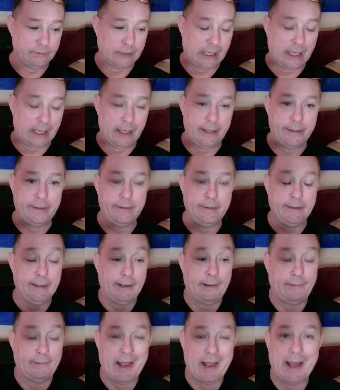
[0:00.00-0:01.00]
head
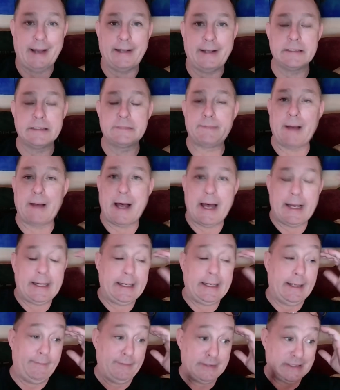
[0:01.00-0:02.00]
and a lion's
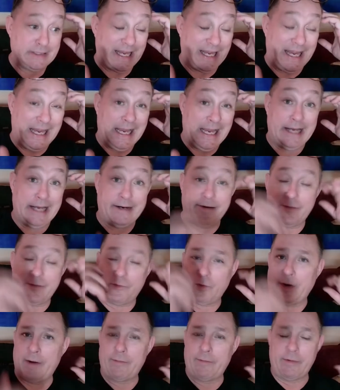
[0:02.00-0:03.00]
body on this can
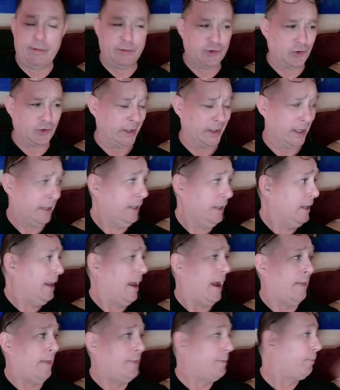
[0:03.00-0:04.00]
of whatever he was drinking.
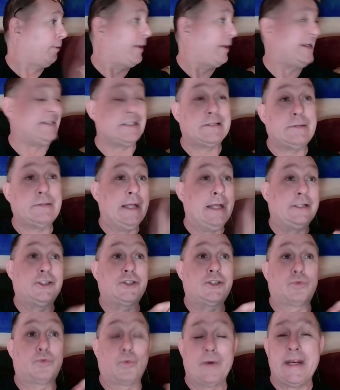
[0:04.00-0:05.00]
And the place, it
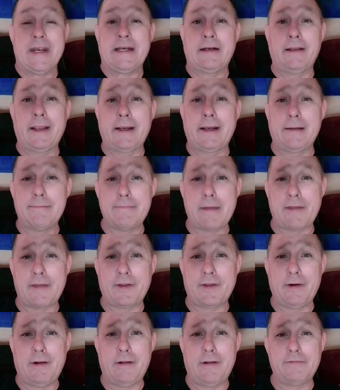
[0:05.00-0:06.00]
just reeked like a
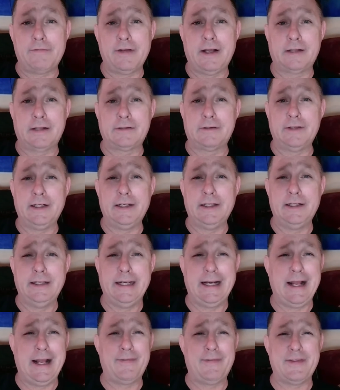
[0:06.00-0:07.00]
methanol factory.
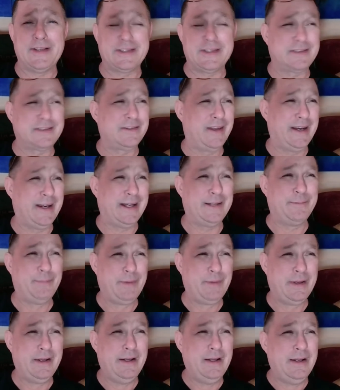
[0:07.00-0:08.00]
It had this like
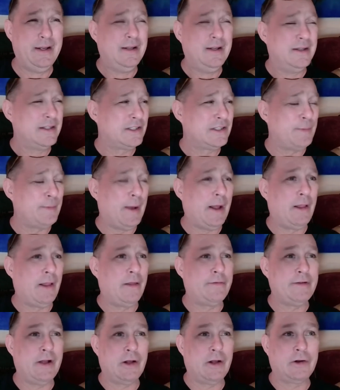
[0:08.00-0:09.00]
smell
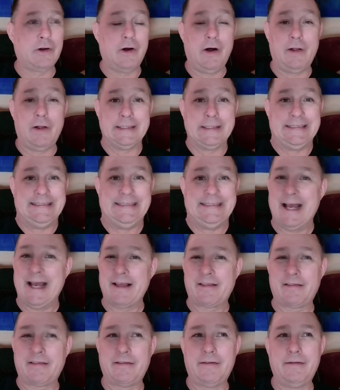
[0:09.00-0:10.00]
of alcohol and
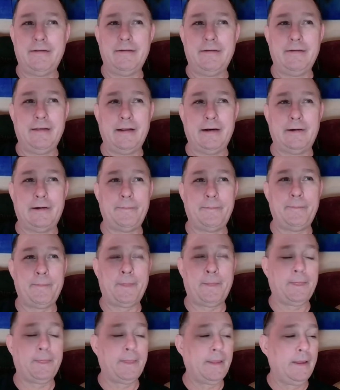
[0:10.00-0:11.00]
death, you know.
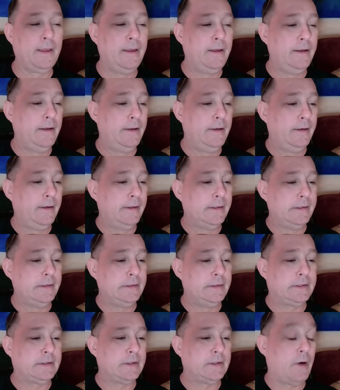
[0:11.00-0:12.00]

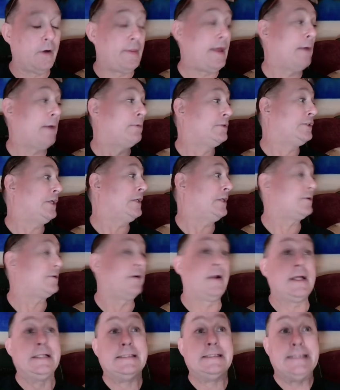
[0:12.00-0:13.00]
So that was
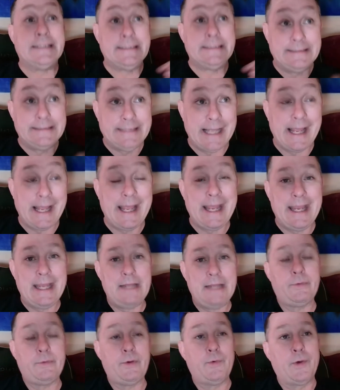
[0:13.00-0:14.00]
yesterday.
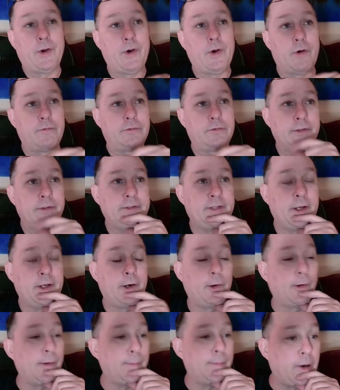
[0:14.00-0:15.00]
Today we went over and did
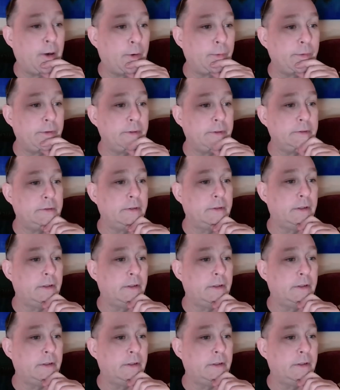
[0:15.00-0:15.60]
a remote.